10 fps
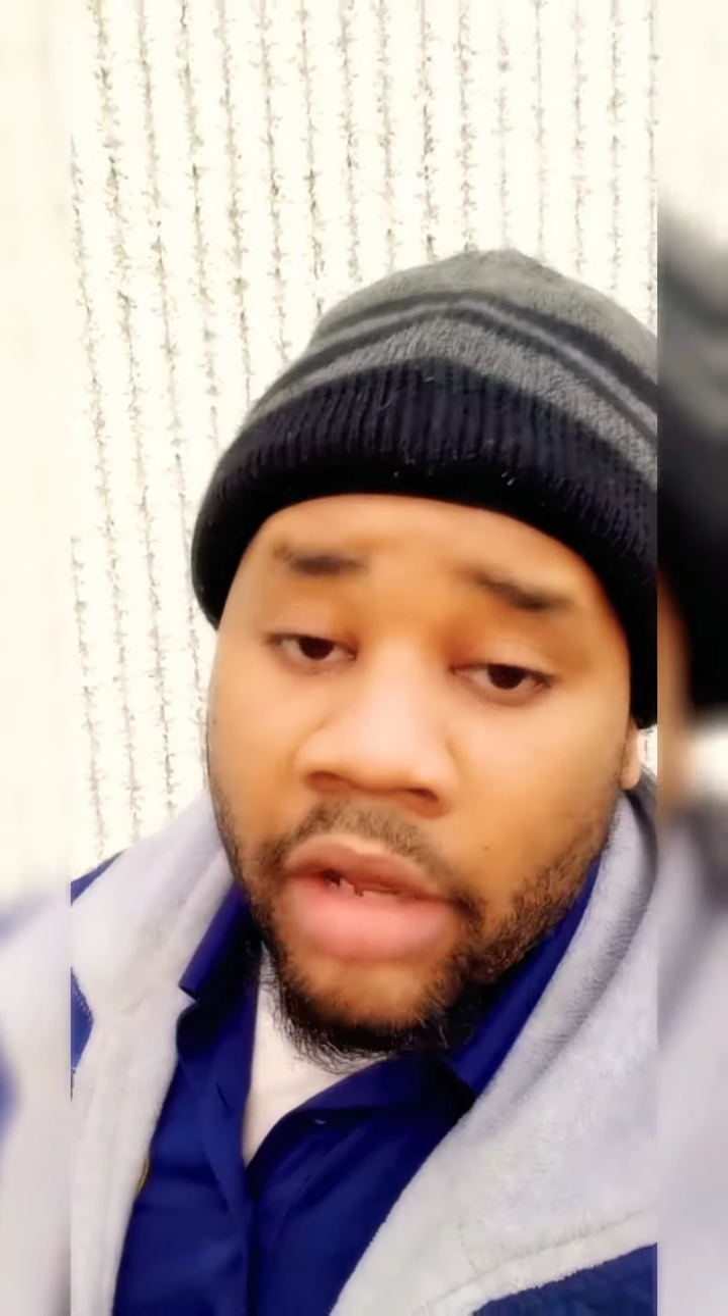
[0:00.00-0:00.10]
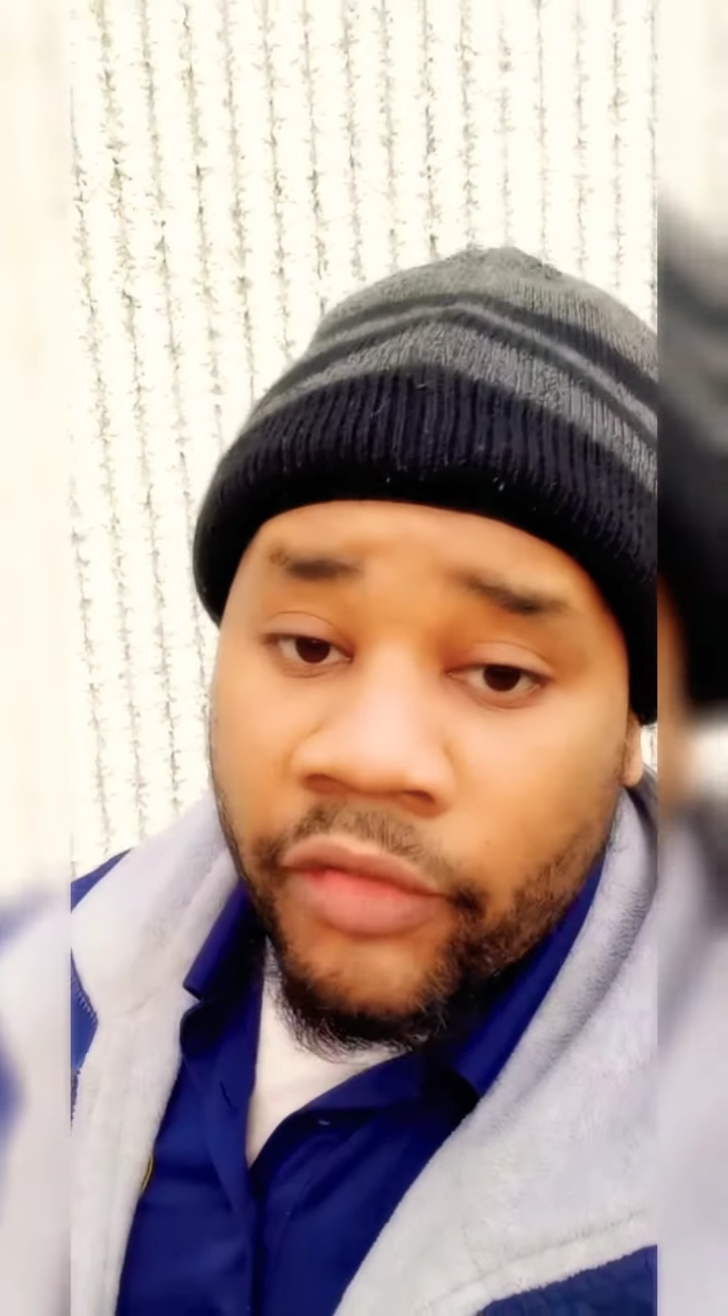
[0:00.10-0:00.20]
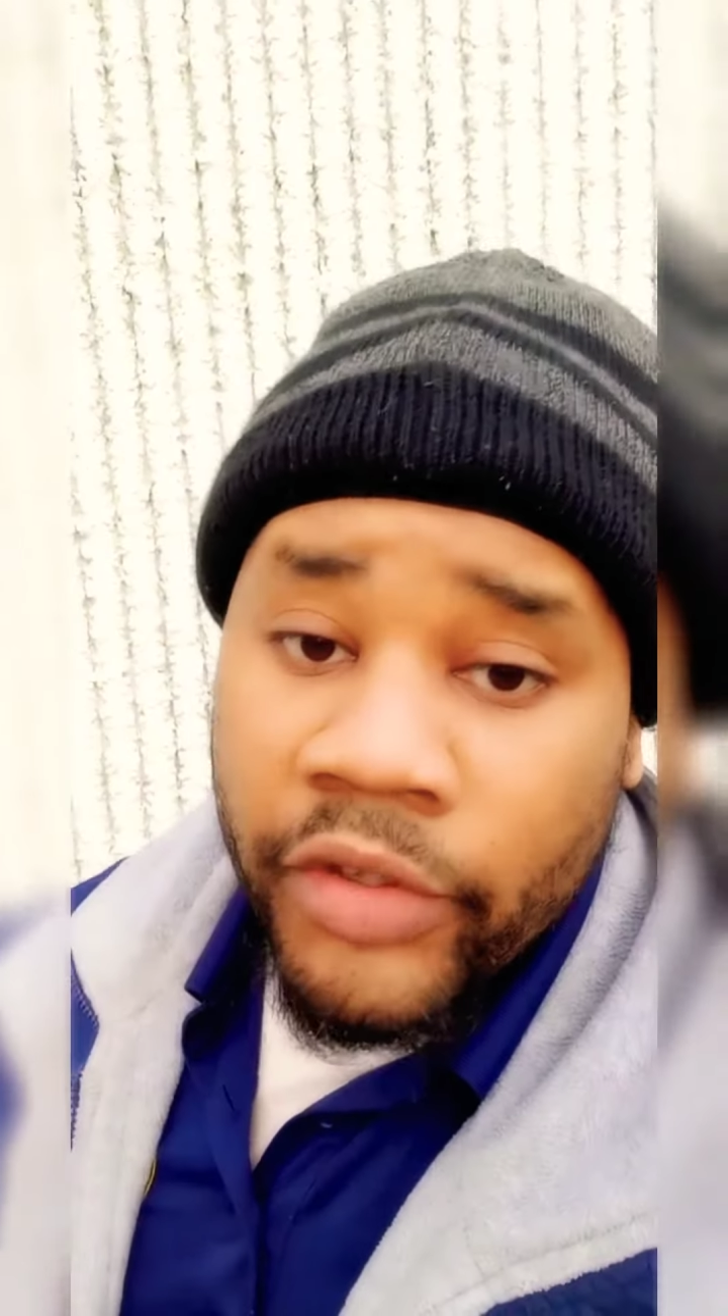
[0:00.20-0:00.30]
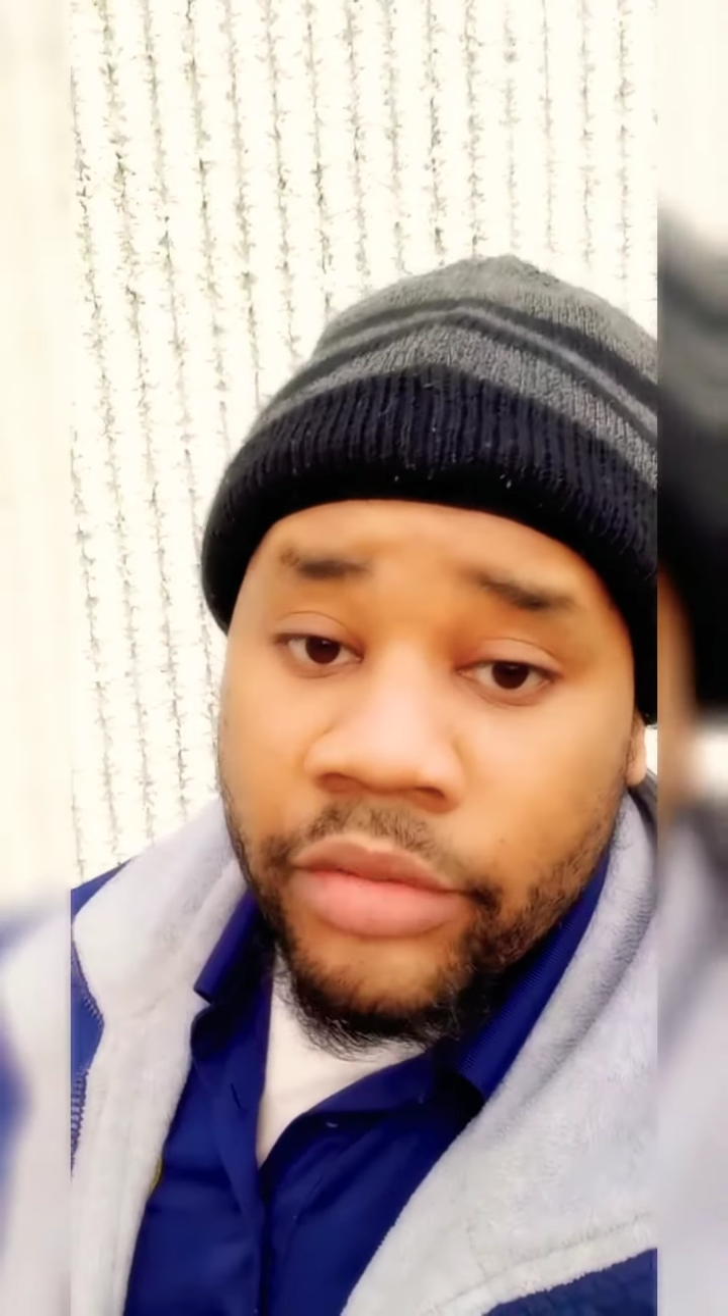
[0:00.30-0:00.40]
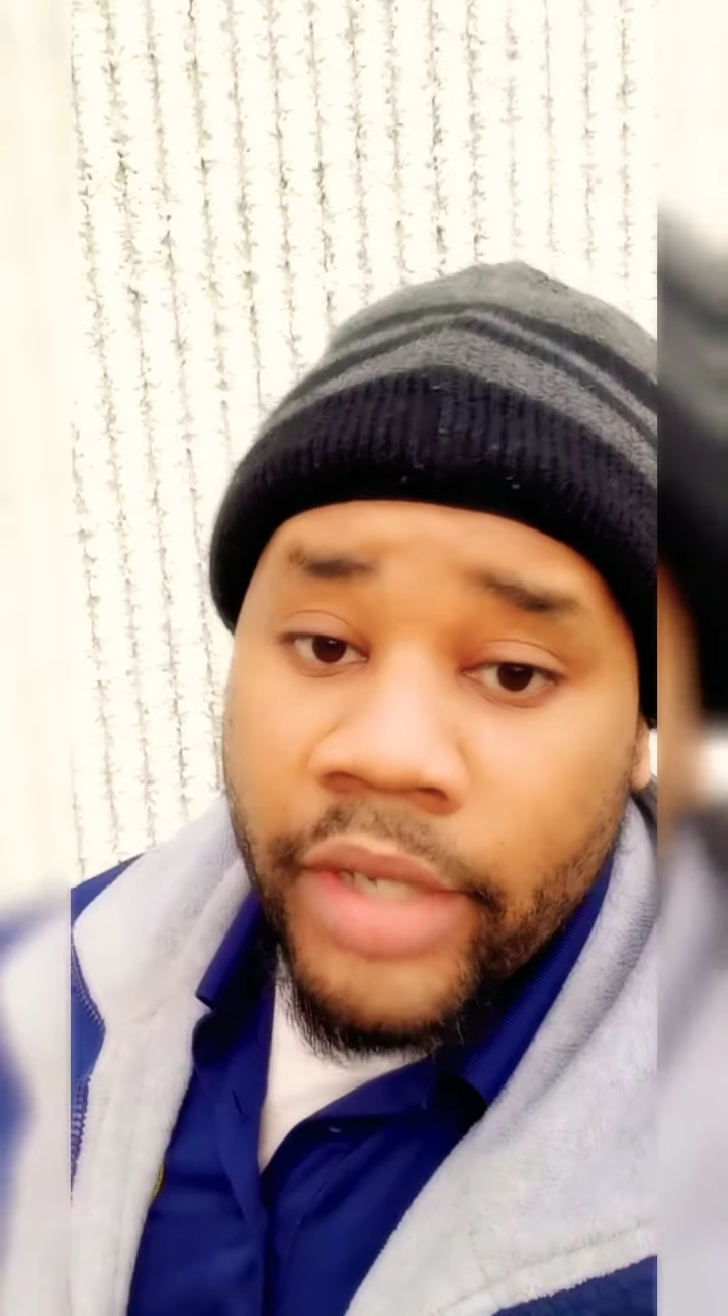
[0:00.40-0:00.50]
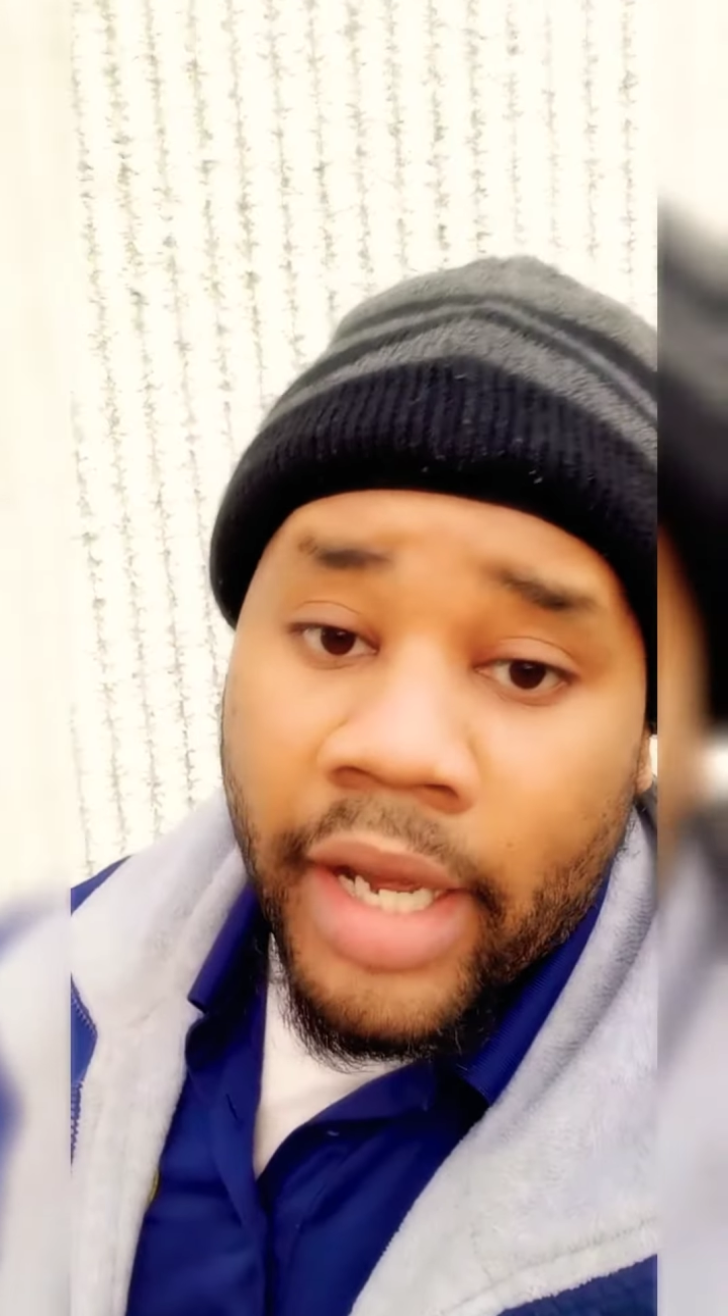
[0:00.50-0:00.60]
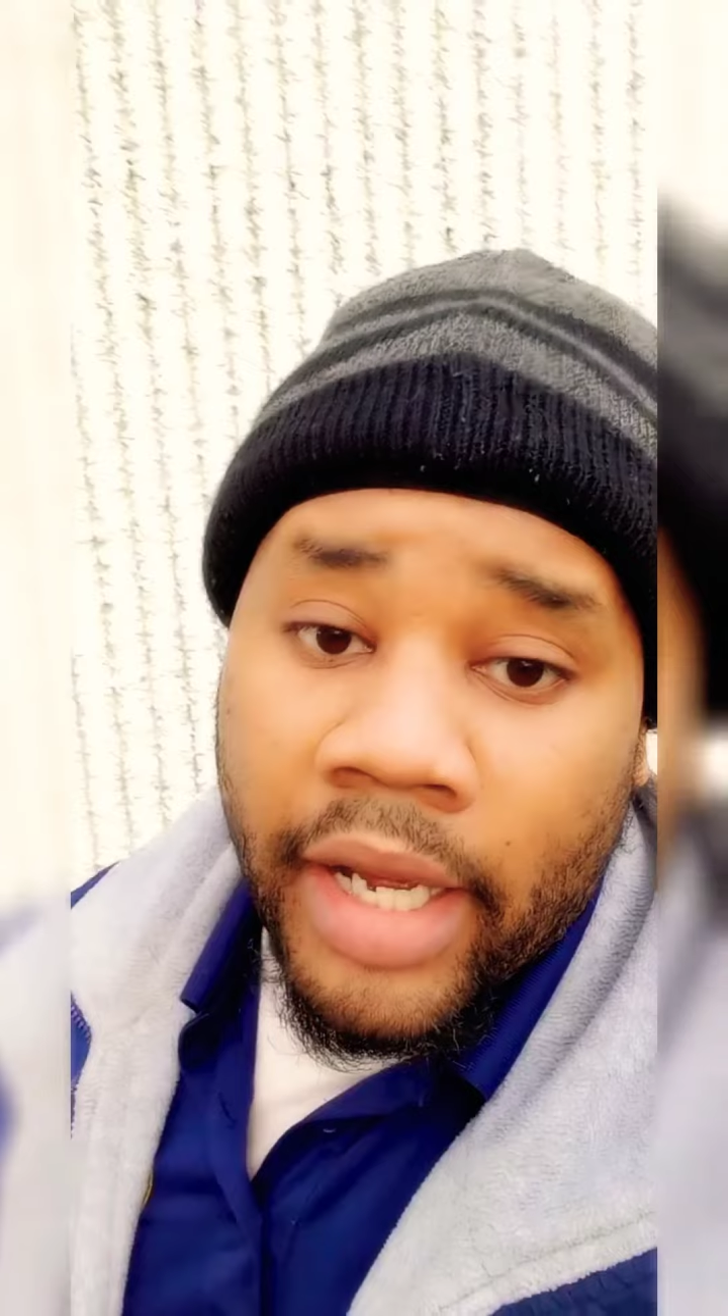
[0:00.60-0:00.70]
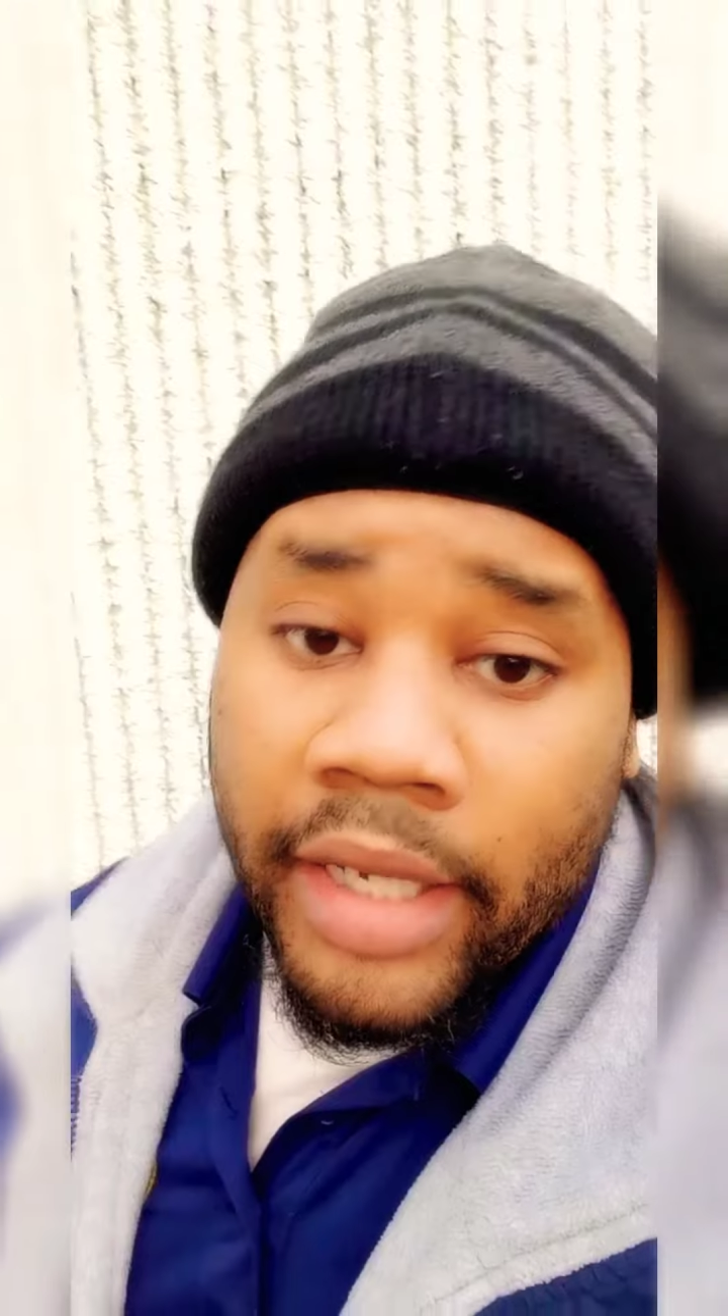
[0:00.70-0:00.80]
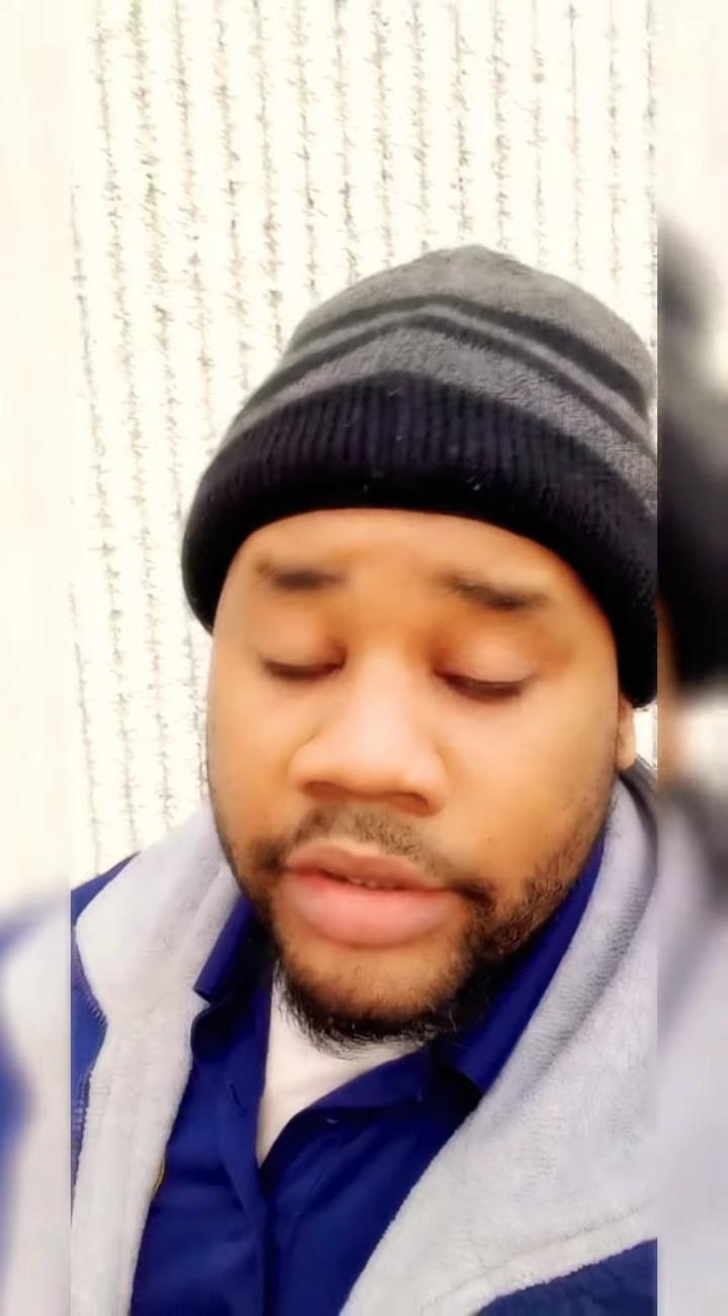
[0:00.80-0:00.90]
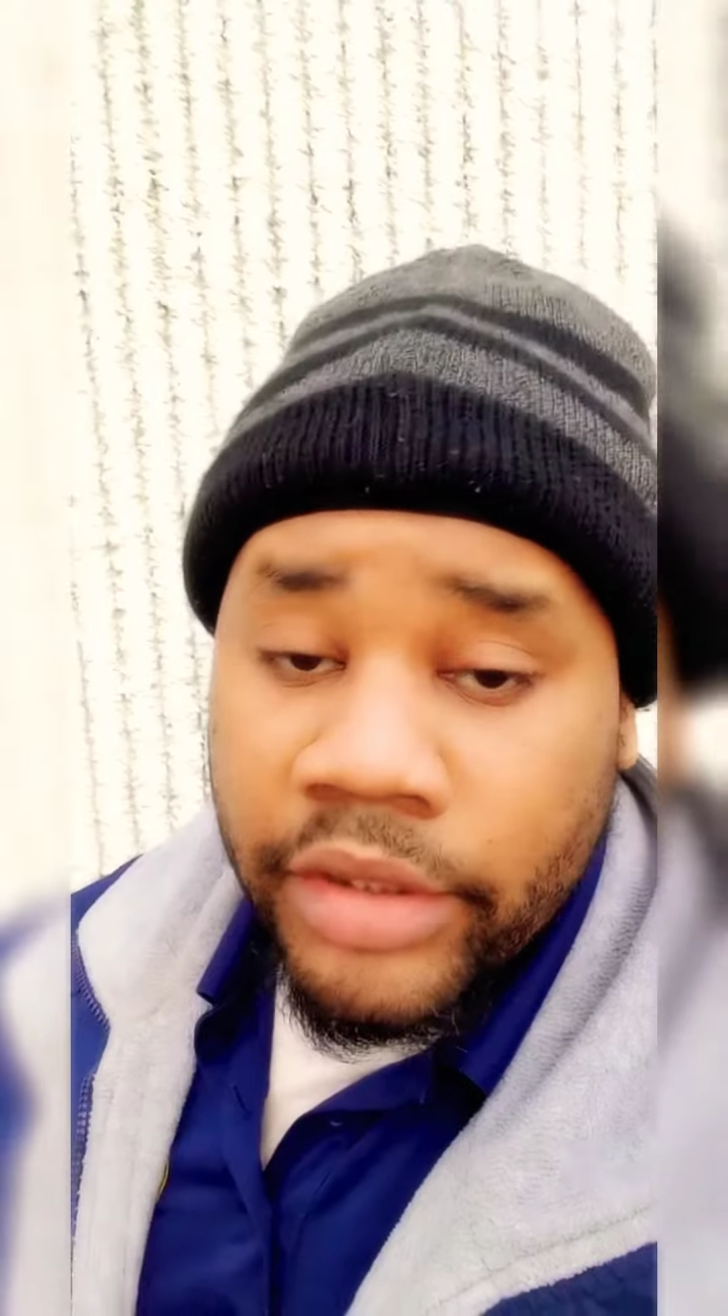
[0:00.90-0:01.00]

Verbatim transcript: for you guys.